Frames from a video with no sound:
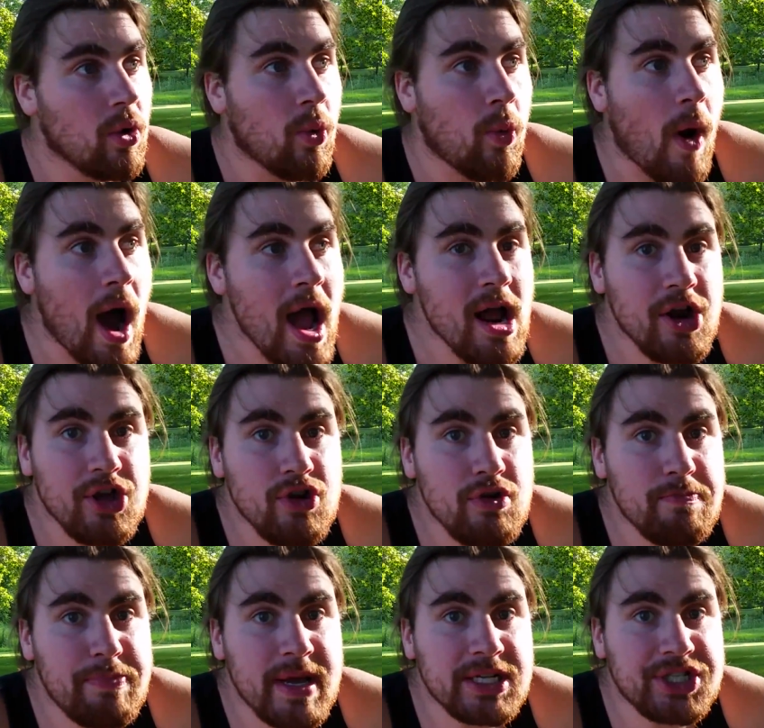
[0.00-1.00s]
Why are
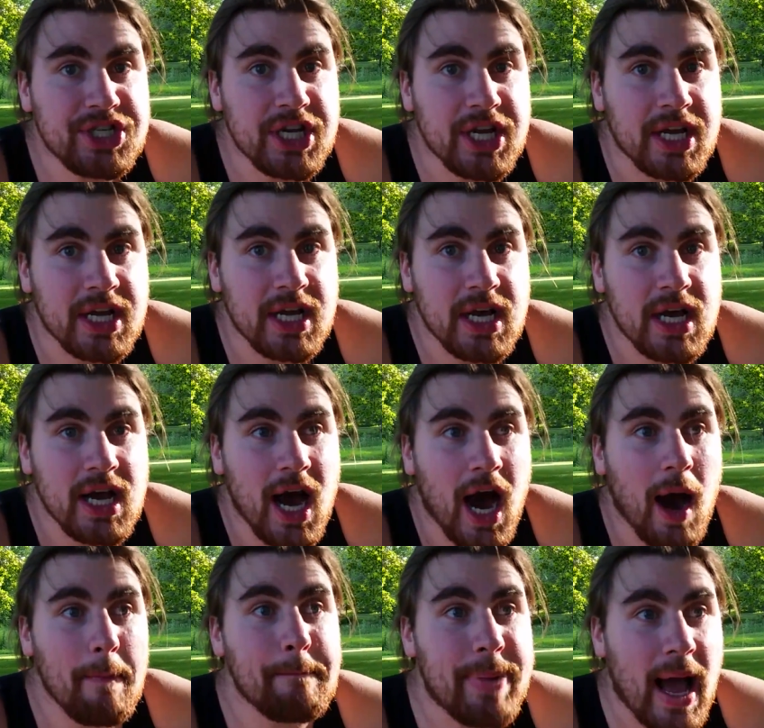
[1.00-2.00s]
you bitching
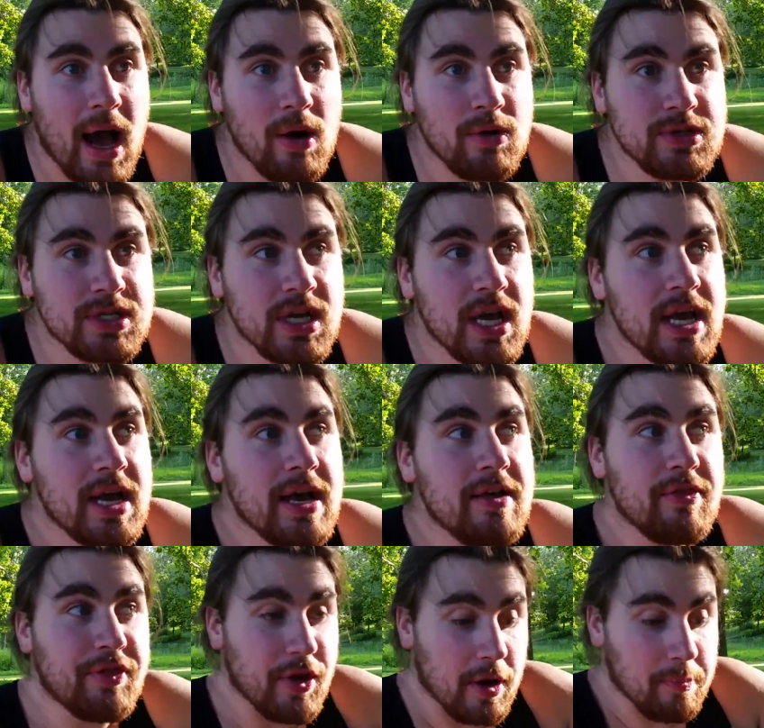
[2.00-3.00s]
about
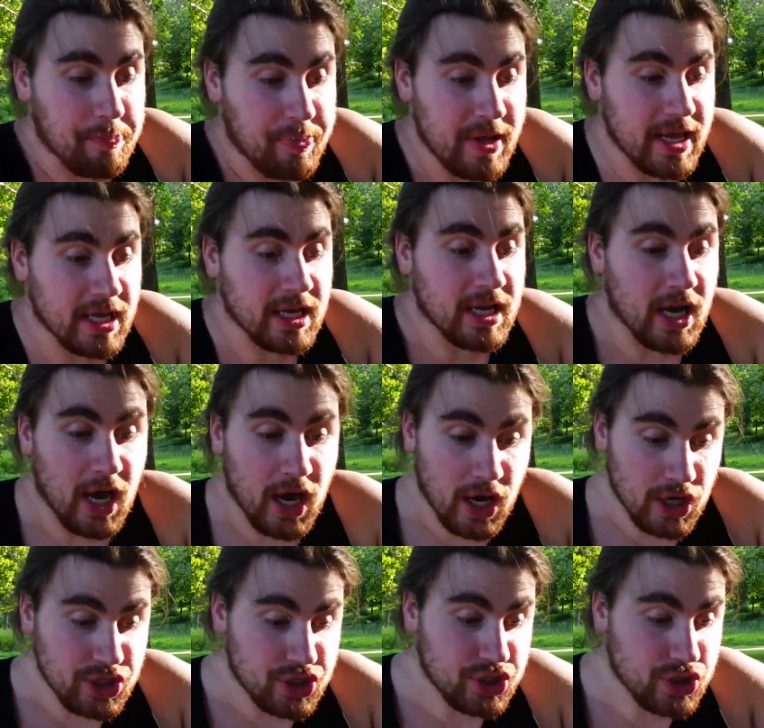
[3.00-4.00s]
there being
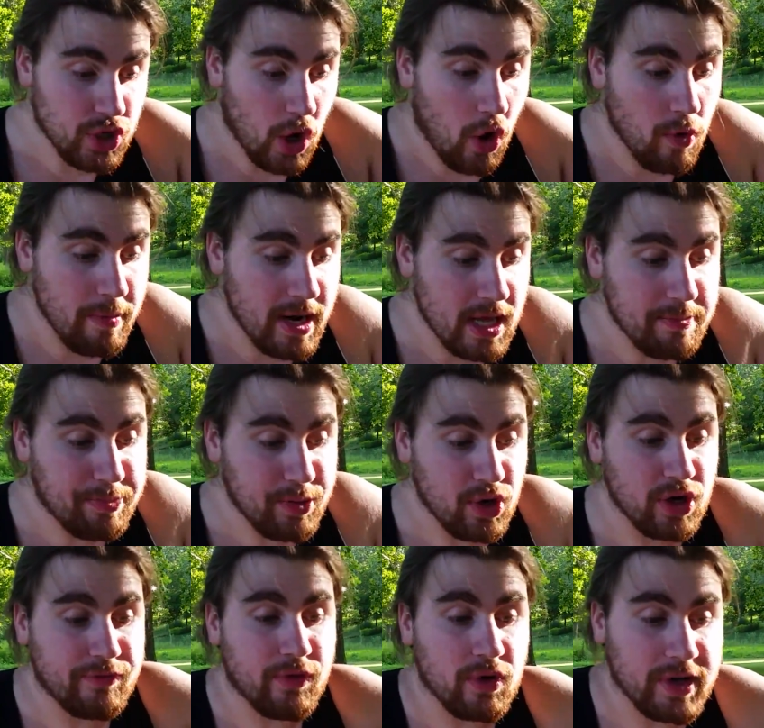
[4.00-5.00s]
so many
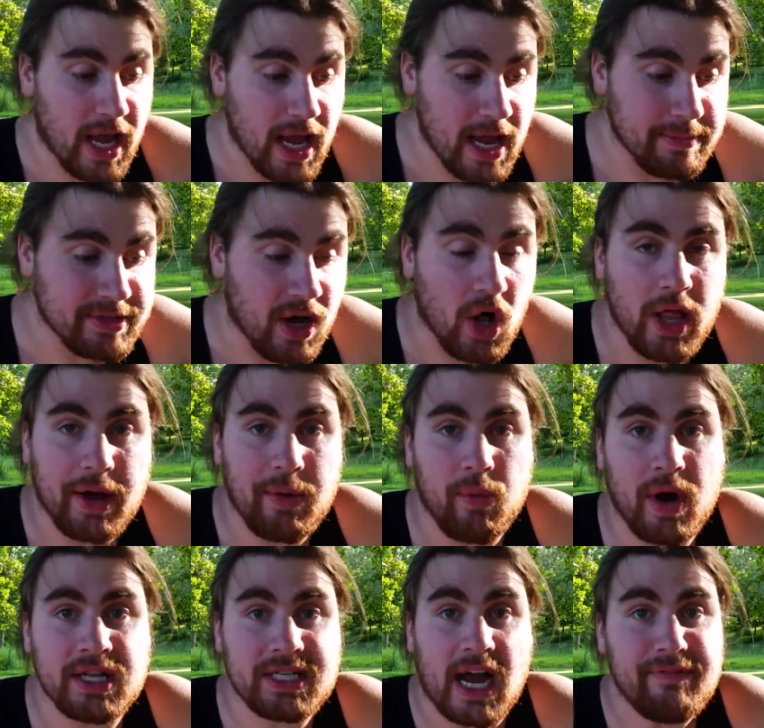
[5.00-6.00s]
beautiful games all at
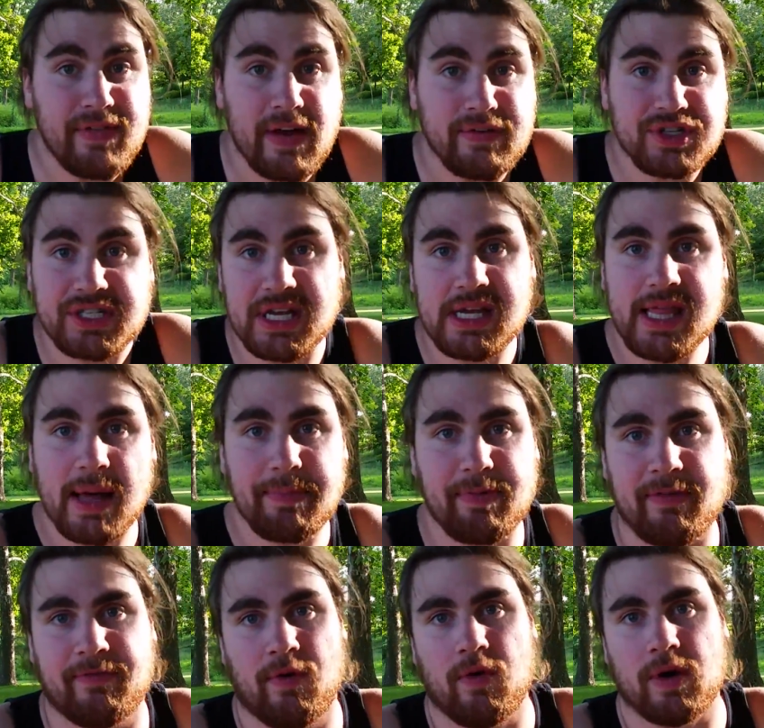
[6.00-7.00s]
once? I've never seen that
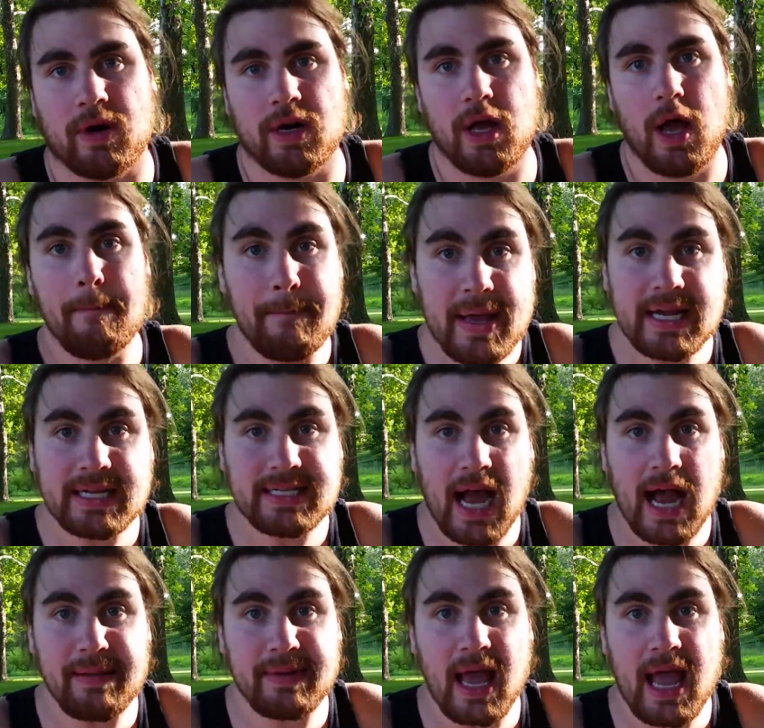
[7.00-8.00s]
before. Big
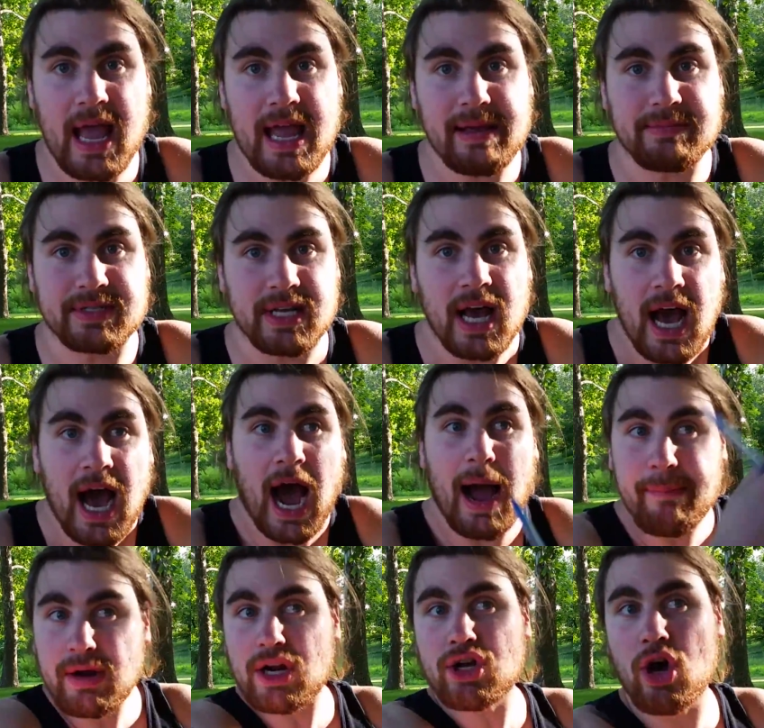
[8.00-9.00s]
time games.
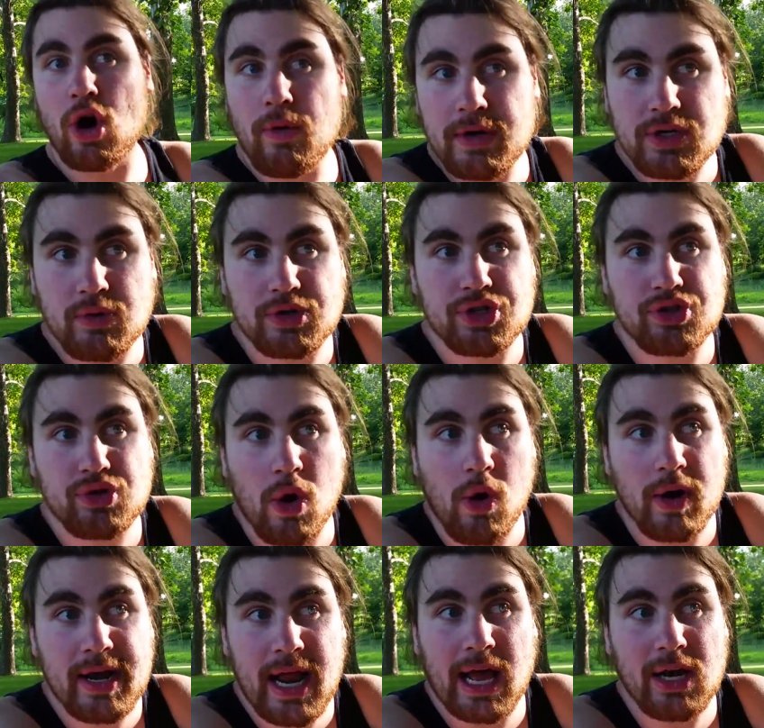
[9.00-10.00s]
I'm going to go into a
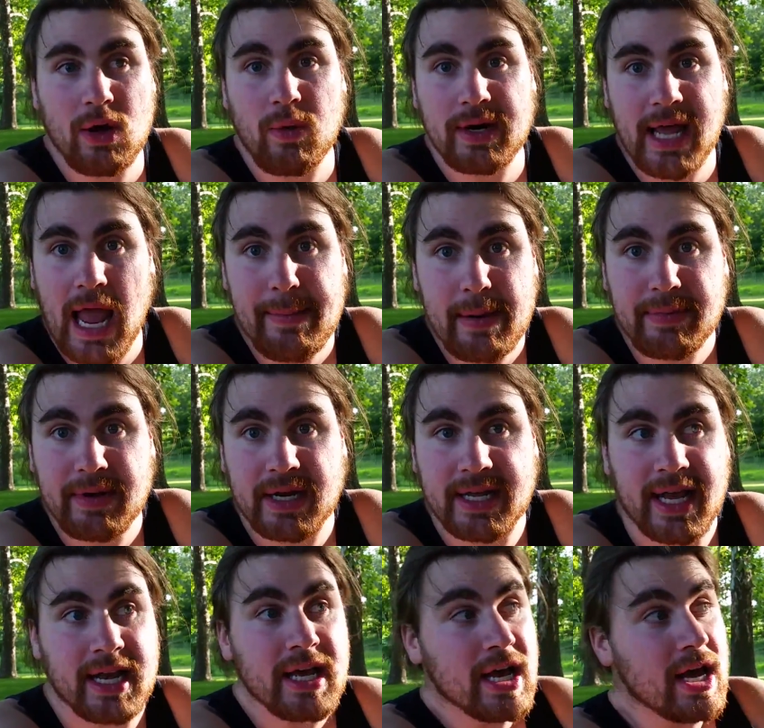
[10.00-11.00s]
store and not know what game I'm going to
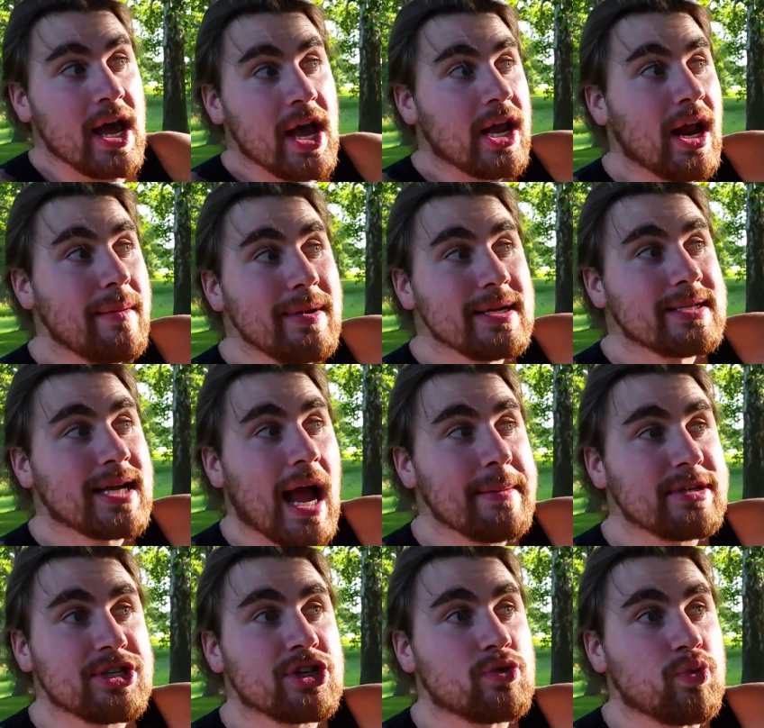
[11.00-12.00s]
get. You know how many
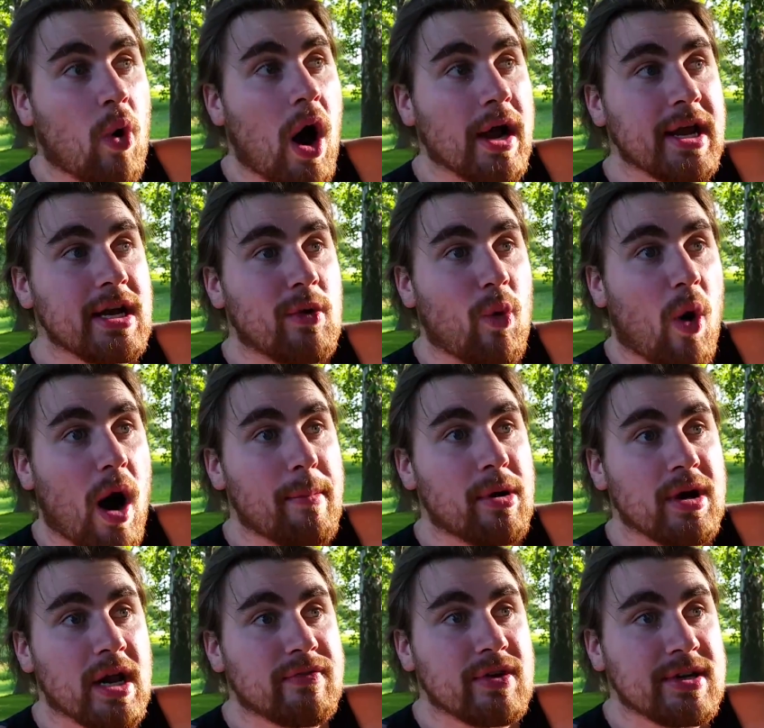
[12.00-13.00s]
times I just walk into
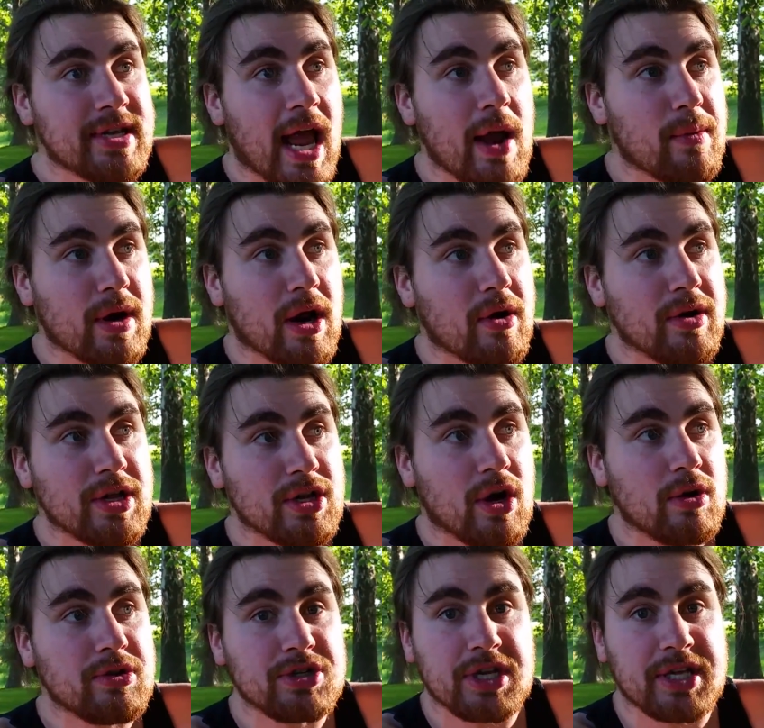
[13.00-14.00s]
Walmart every day when I already
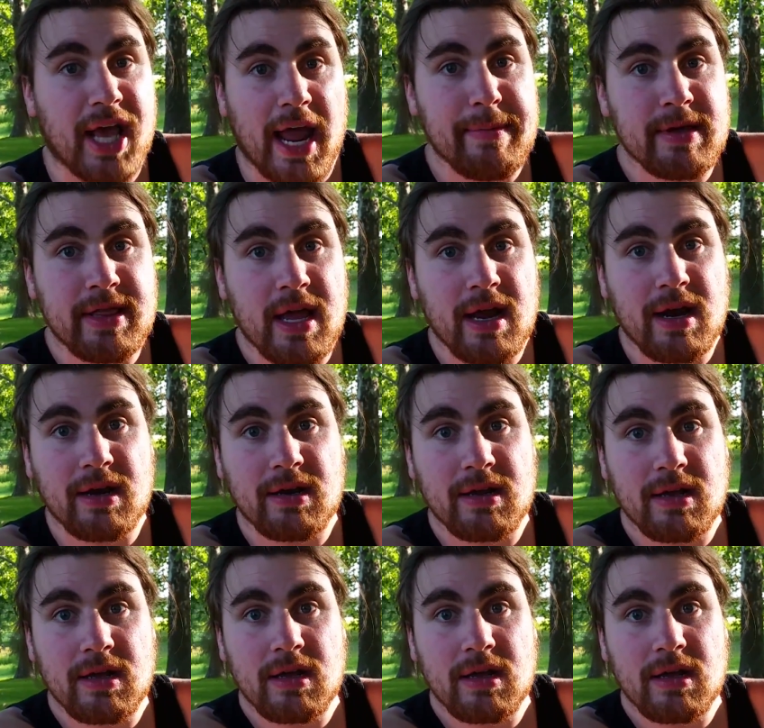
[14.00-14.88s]
know there's a game in there?